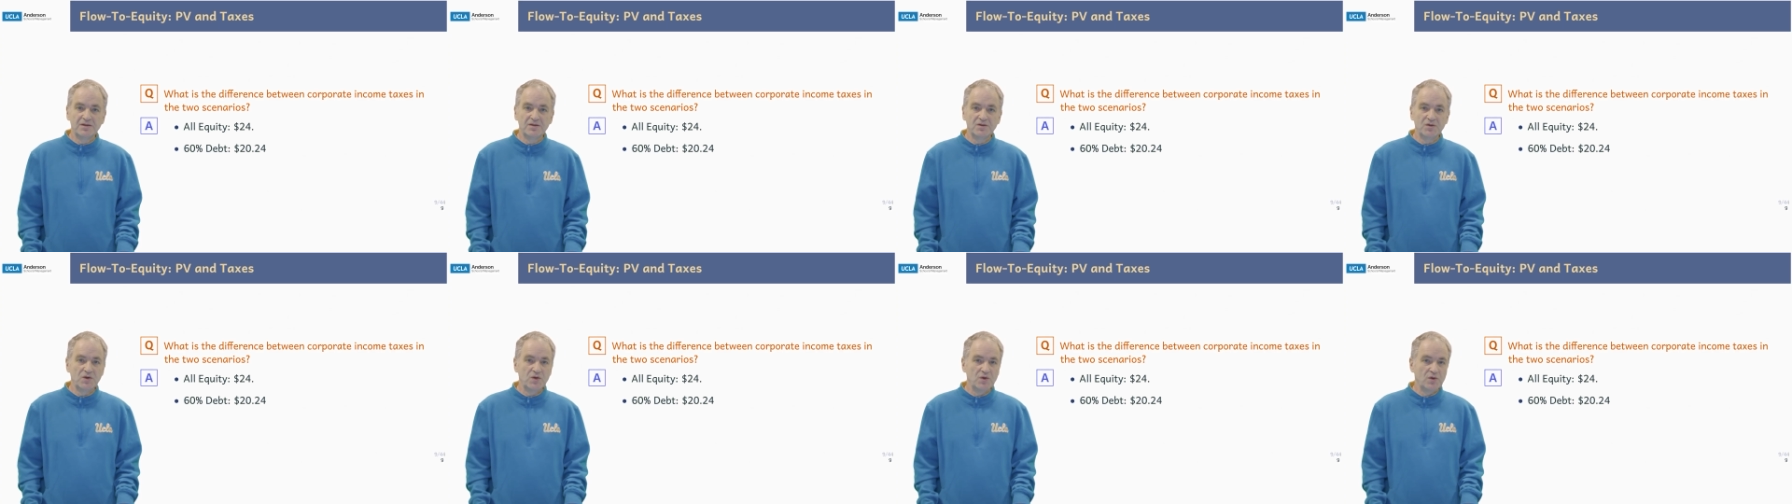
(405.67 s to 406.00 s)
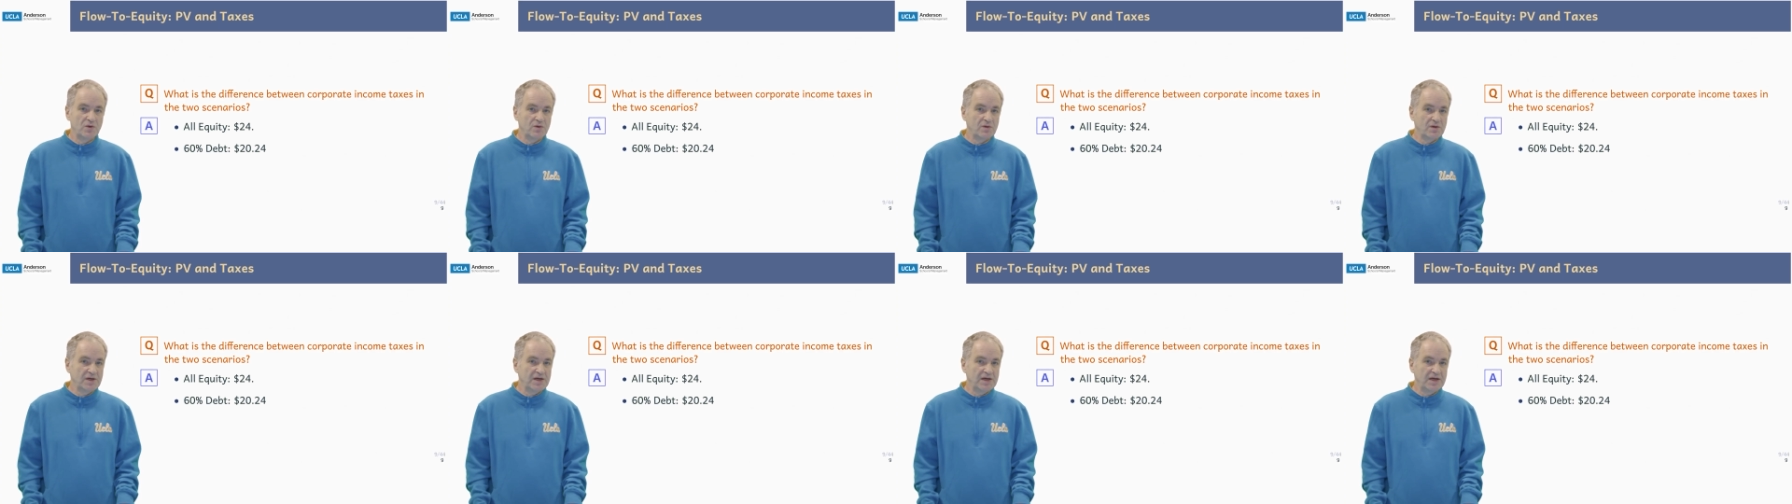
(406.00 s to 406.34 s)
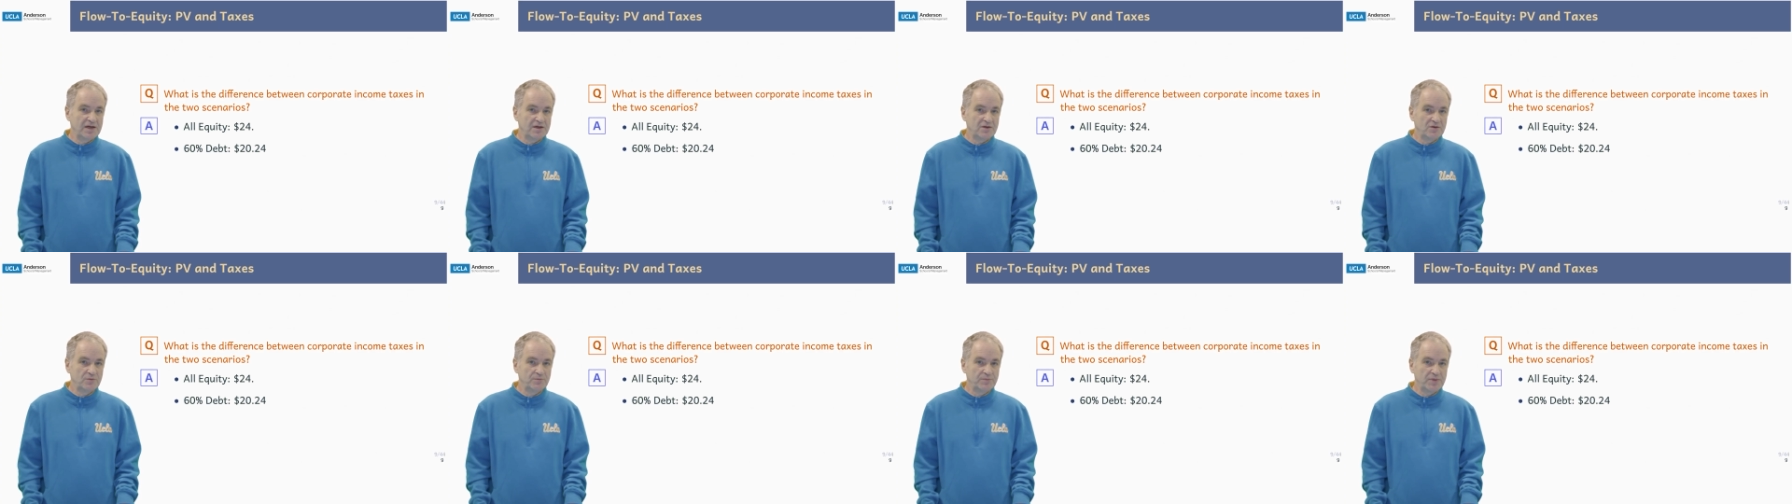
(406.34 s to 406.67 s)
you only
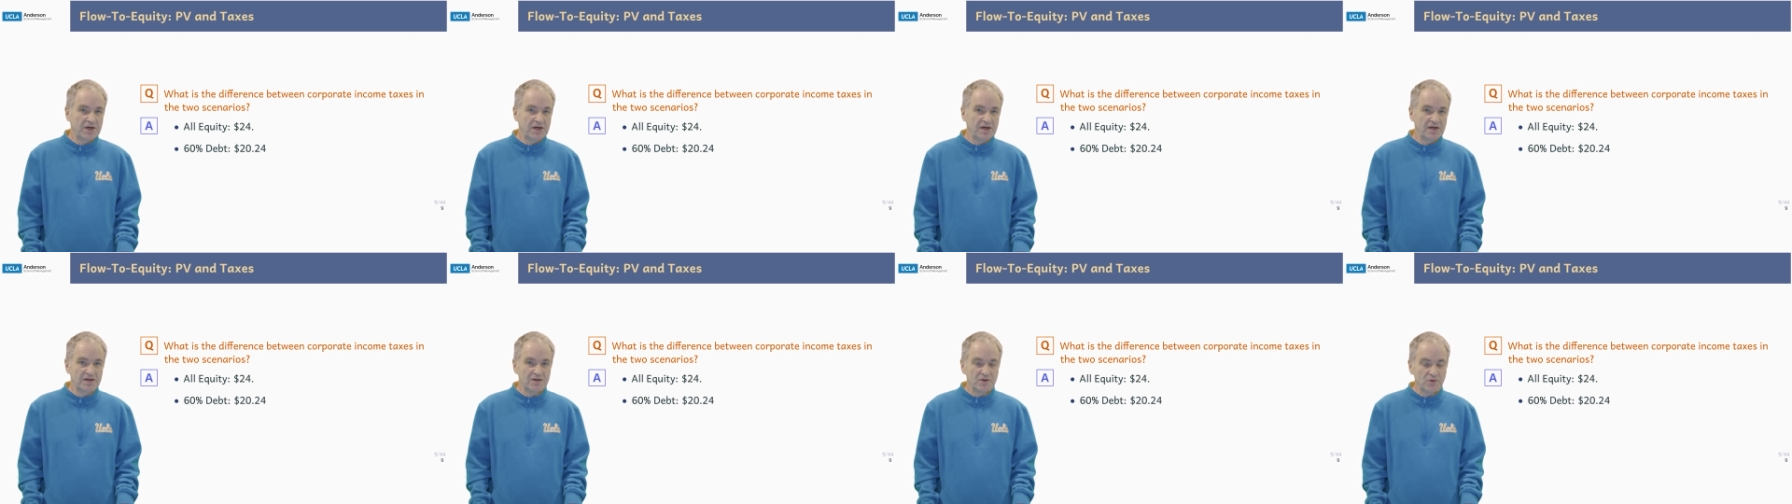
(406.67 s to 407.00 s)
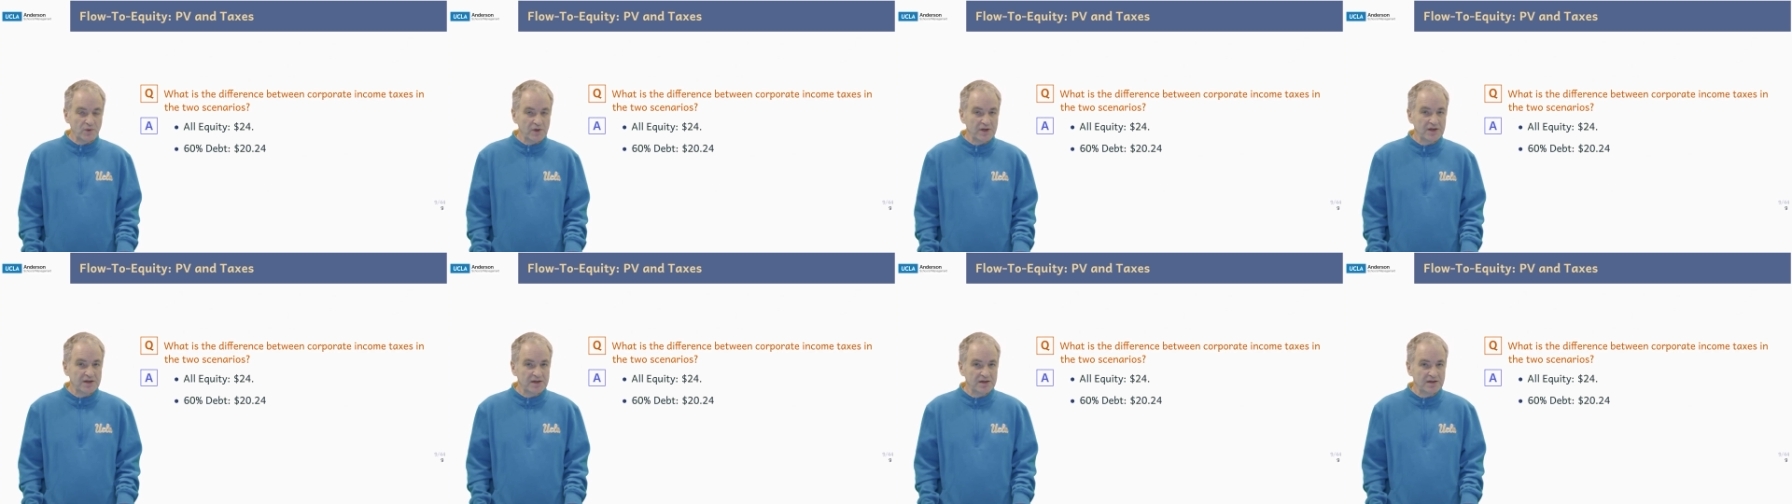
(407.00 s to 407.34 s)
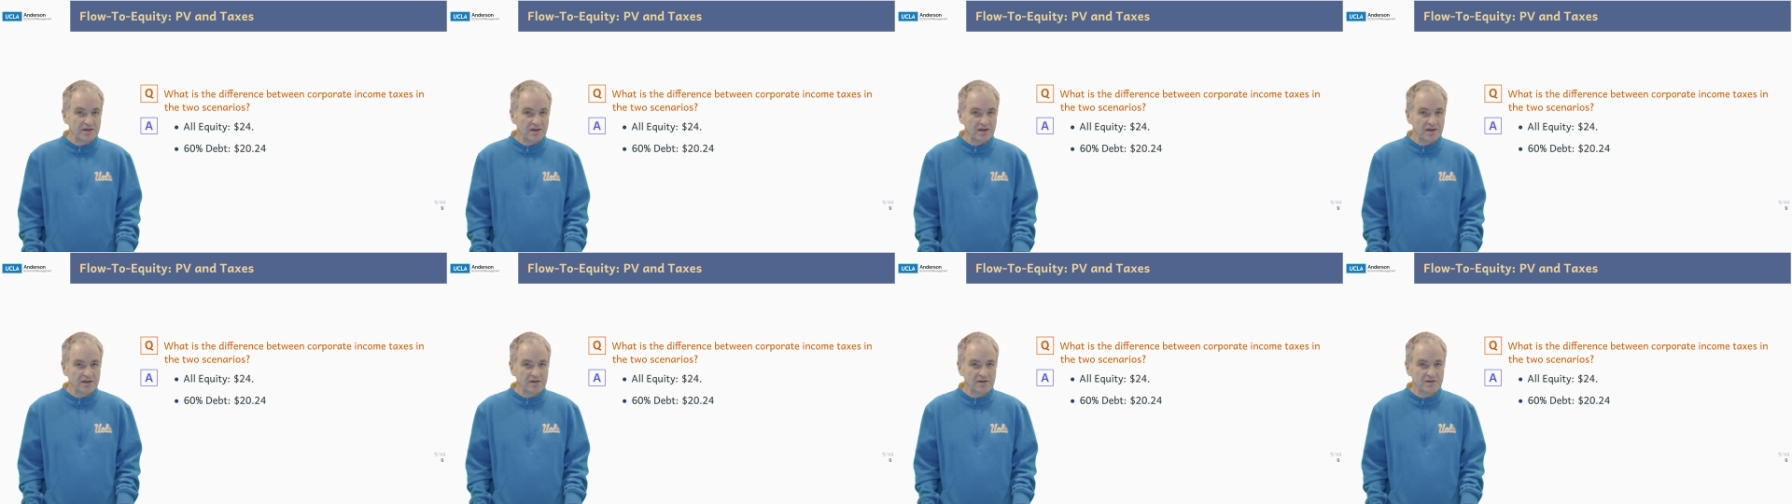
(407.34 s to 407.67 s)
had to pay
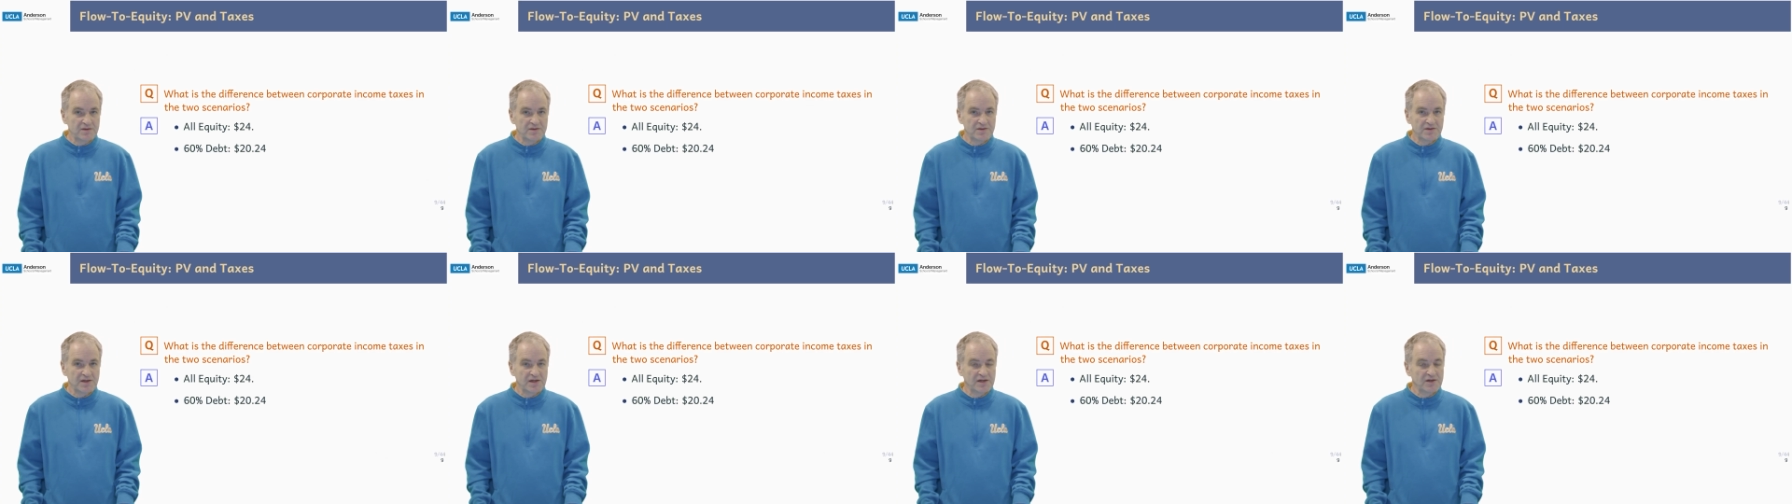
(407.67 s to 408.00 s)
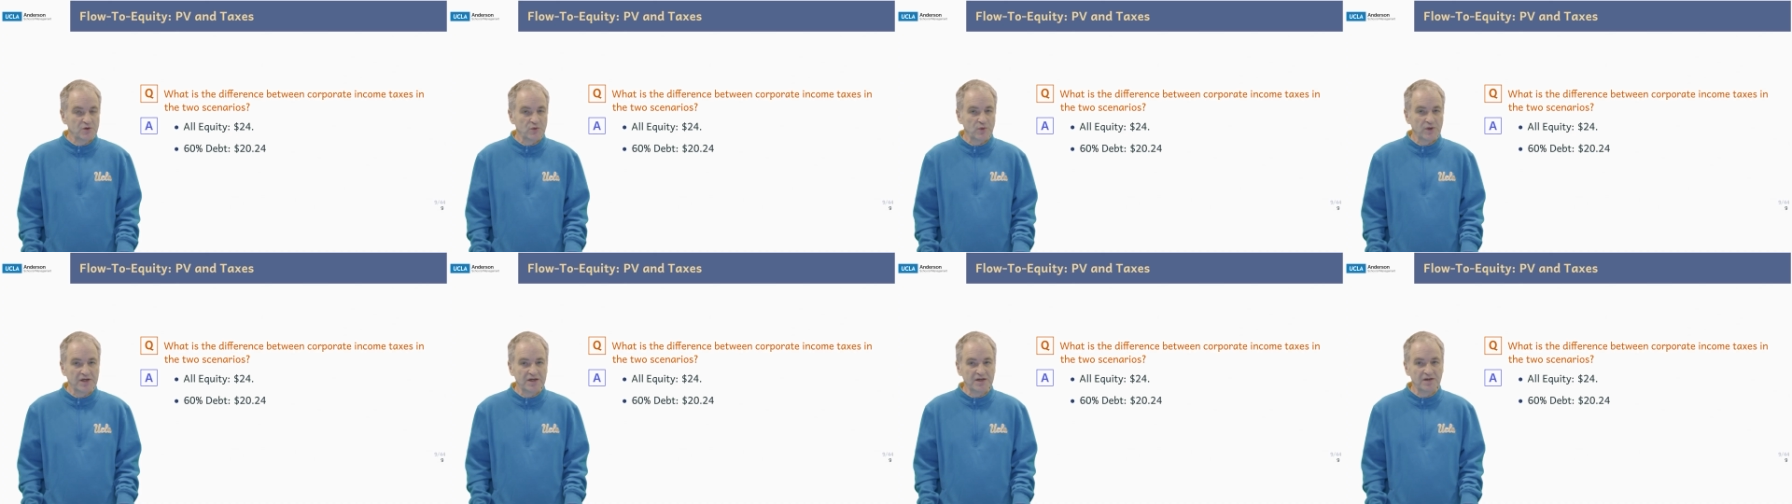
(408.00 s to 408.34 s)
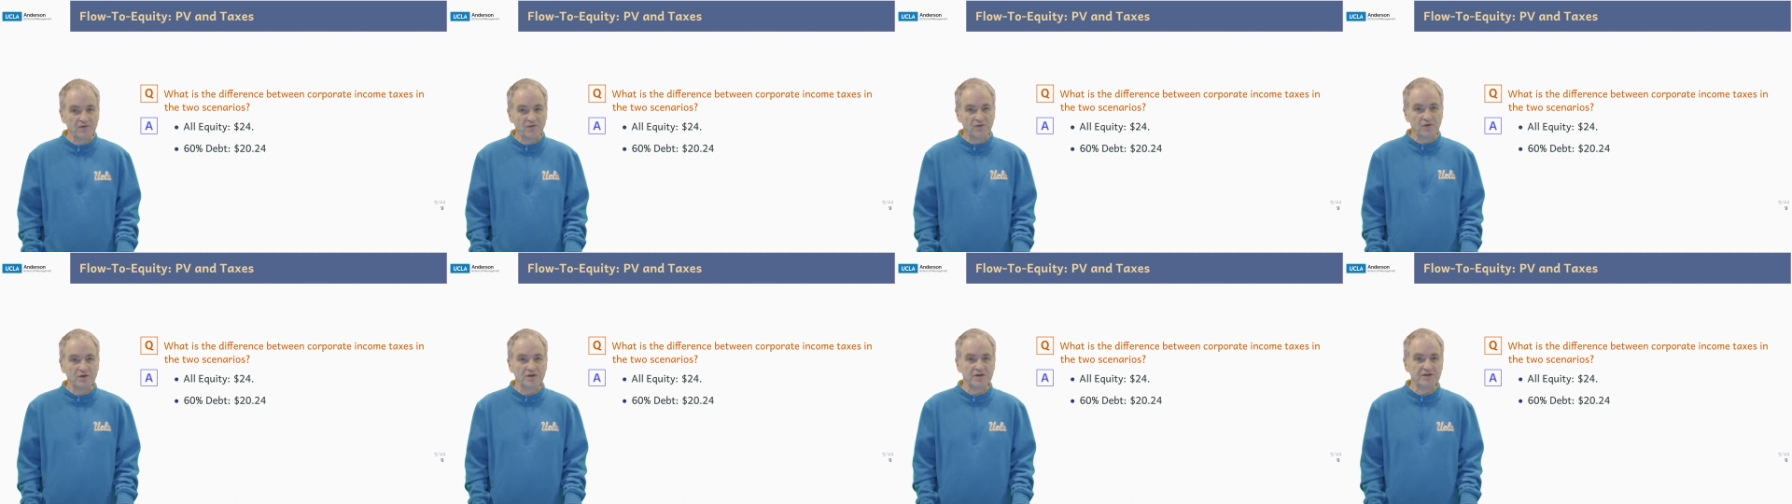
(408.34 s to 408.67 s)

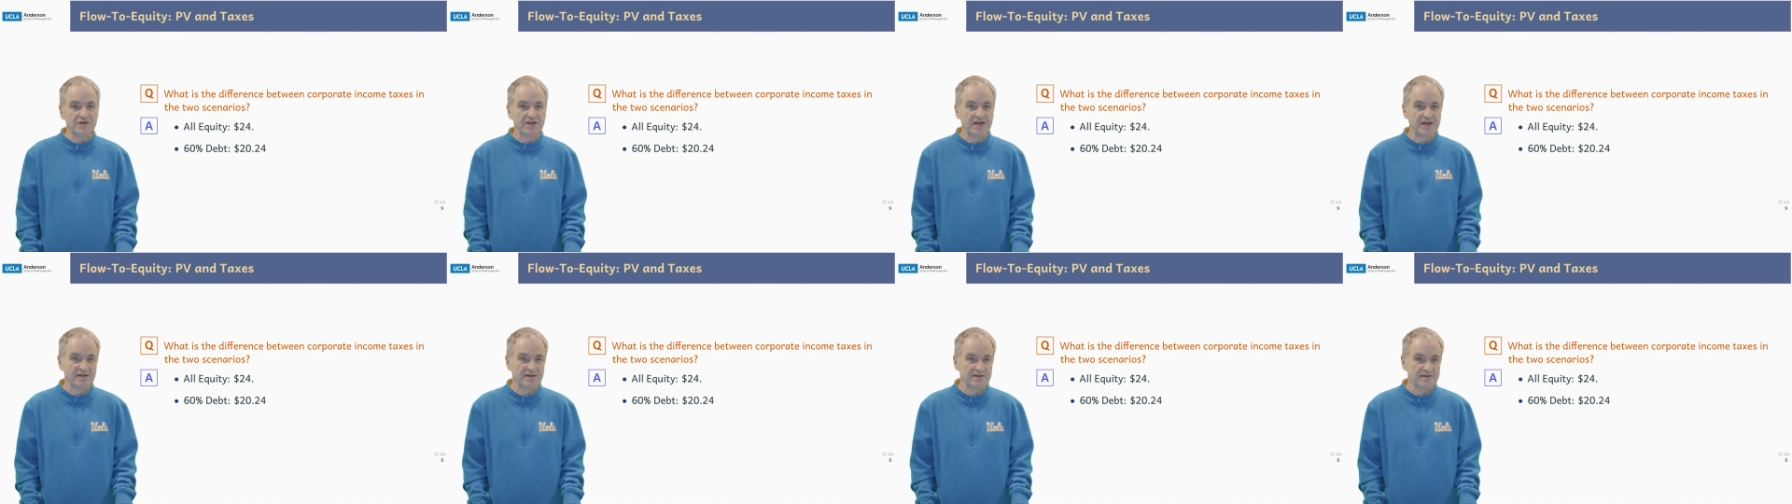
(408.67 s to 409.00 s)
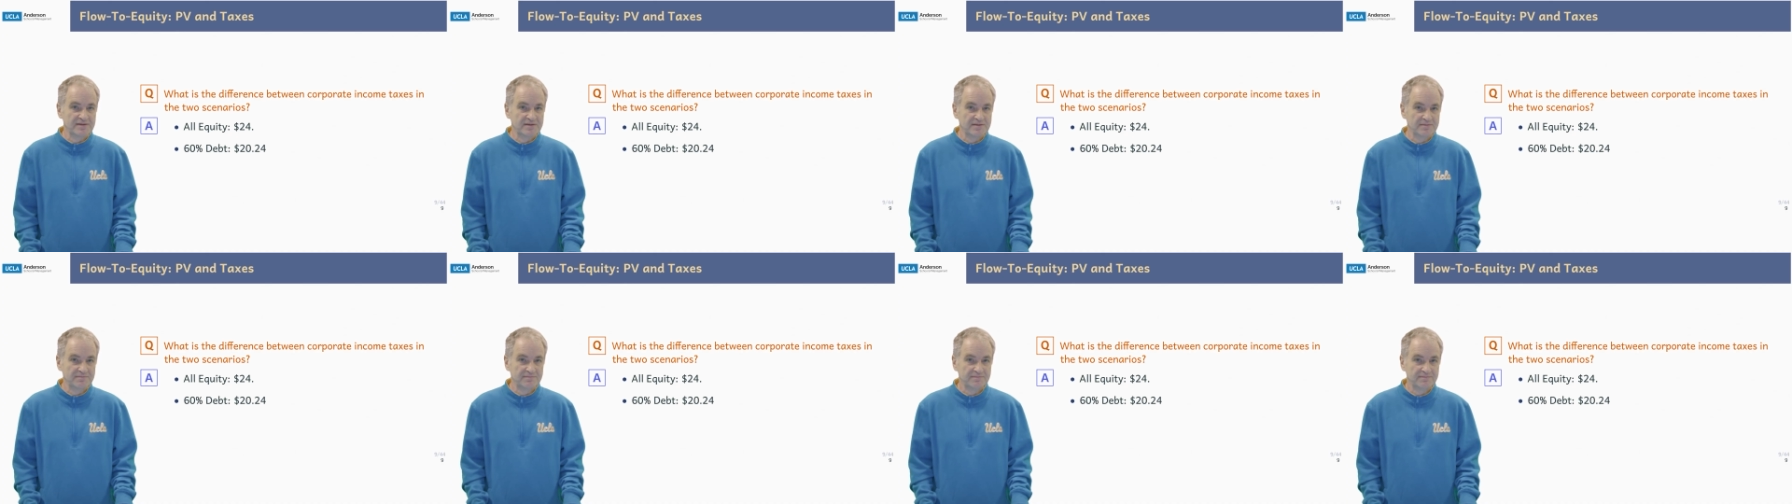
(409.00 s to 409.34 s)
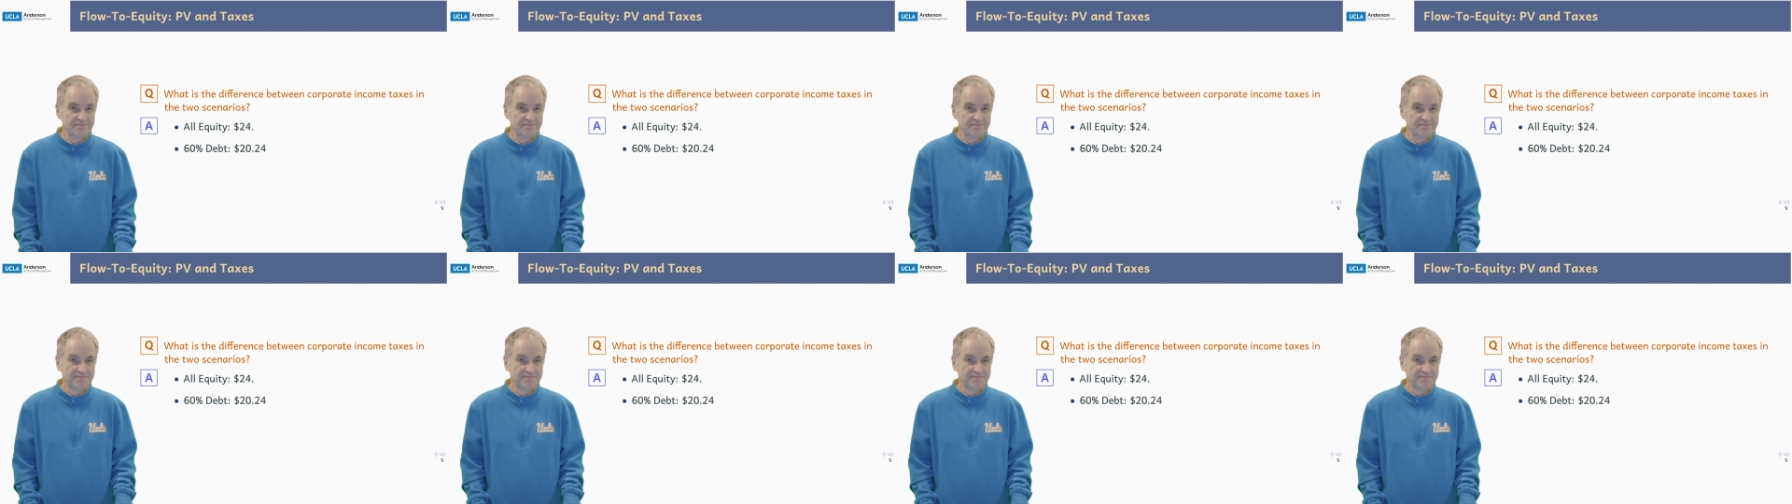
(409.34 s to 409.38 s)
$20.24.